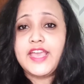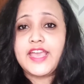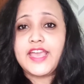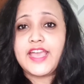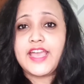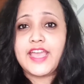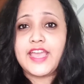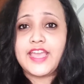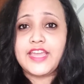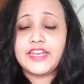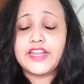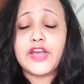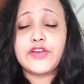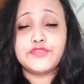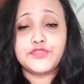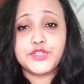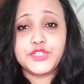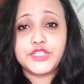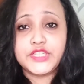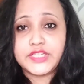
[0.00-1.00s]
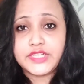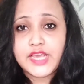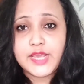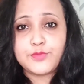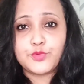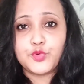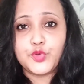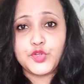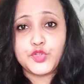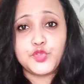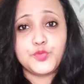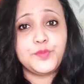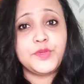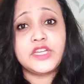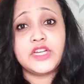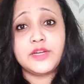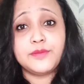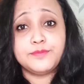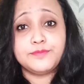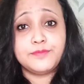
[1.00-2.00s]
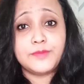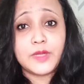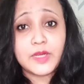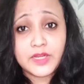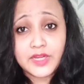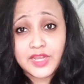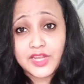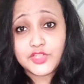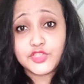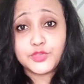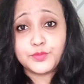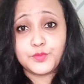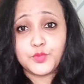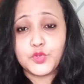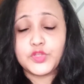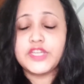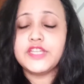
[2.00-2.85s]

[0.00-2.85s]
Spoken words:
And after that, I'm going to pick up another book.